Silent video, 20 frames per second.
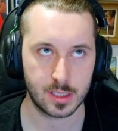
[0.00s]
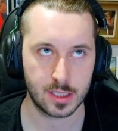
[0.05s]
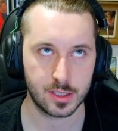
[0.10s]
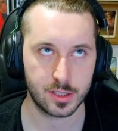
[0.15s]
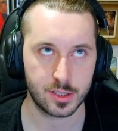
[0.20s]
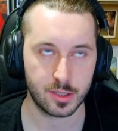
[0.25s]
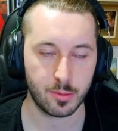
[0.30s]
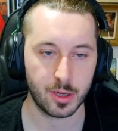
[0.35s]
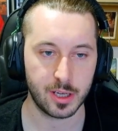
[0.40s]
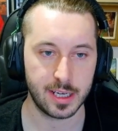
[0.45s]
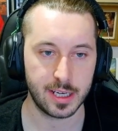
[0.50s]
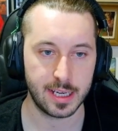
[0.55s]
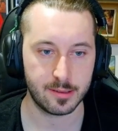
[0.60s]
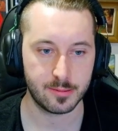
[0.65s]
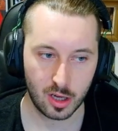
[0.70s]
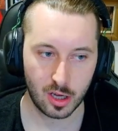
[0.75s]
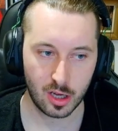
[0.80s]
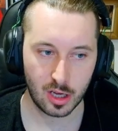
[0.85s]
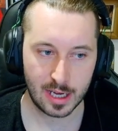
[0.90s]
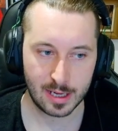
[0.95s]
So what now?
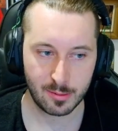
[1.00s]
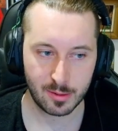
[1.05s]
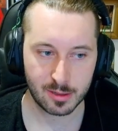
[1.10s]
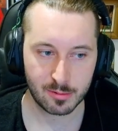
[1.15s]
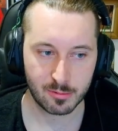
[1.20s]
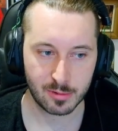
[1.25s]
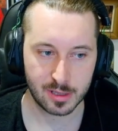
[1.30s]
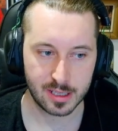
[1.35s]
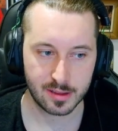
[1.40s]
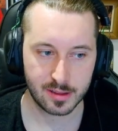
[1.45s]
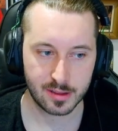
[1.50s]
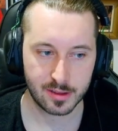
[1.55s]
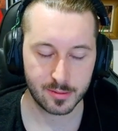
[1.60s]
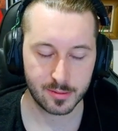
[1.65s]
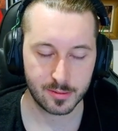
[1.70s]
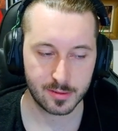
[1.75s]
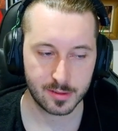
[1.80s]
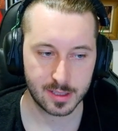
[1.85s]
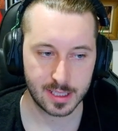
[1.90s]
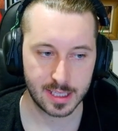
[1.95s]
I went with
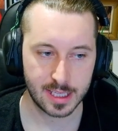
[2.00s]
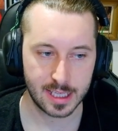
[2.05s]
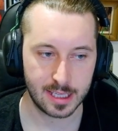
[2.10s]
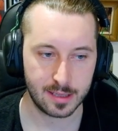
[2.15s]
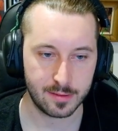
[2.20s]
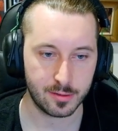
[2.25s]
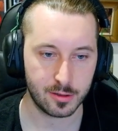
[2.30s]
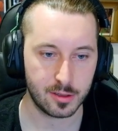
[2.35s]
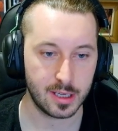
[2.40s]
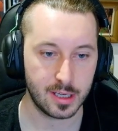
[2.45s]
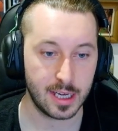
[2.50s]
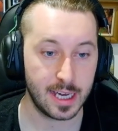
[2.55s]
e4.